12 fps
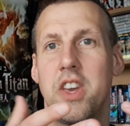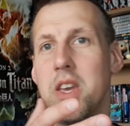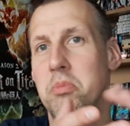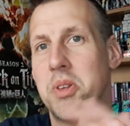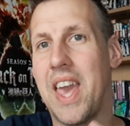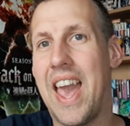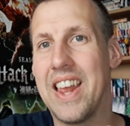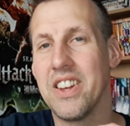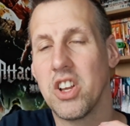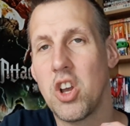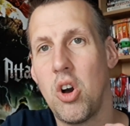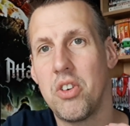keeps getting
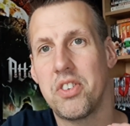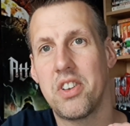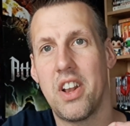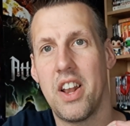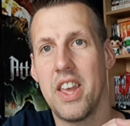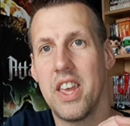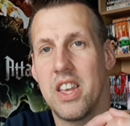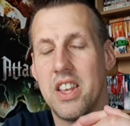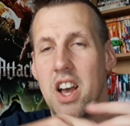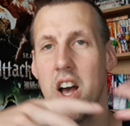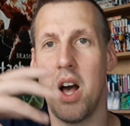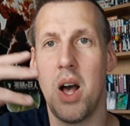costly.
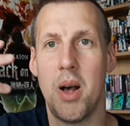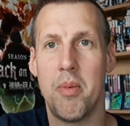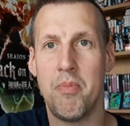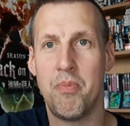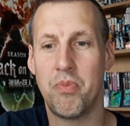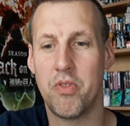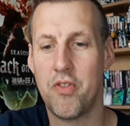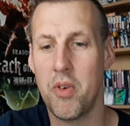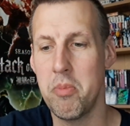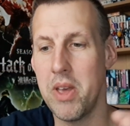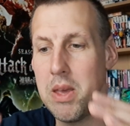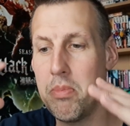For
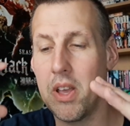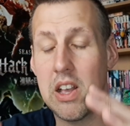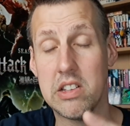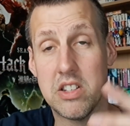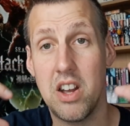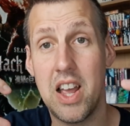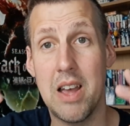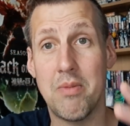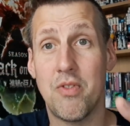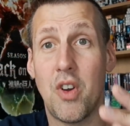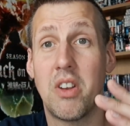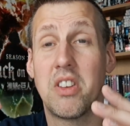me, because I am
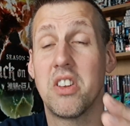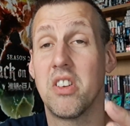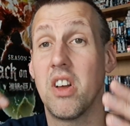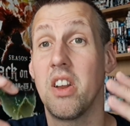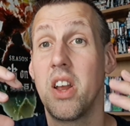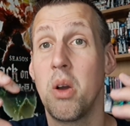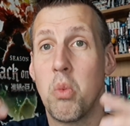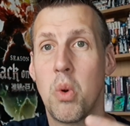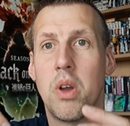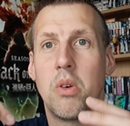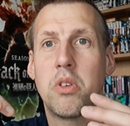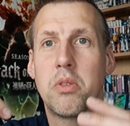focusing on, I
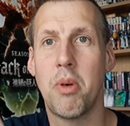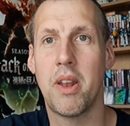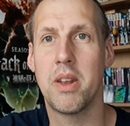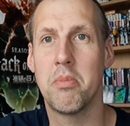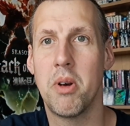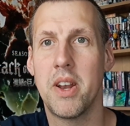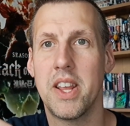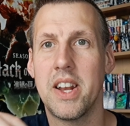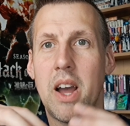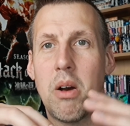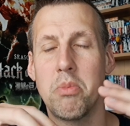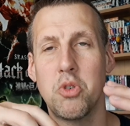will spend the money.
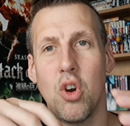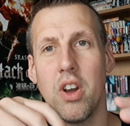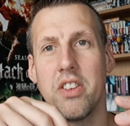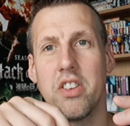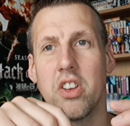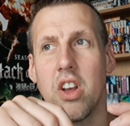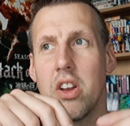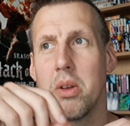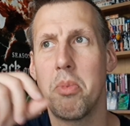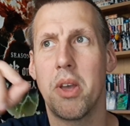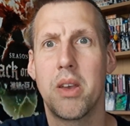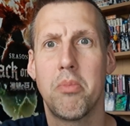Now I'm trying to kind
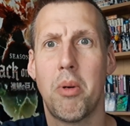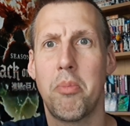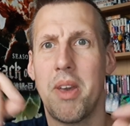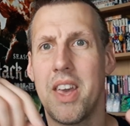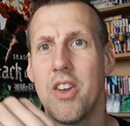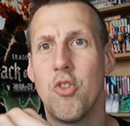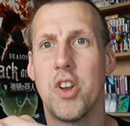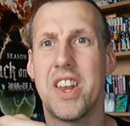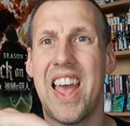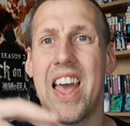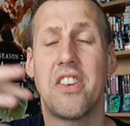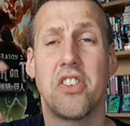of pick them up here and
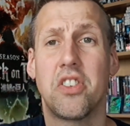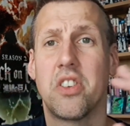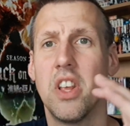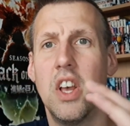there, just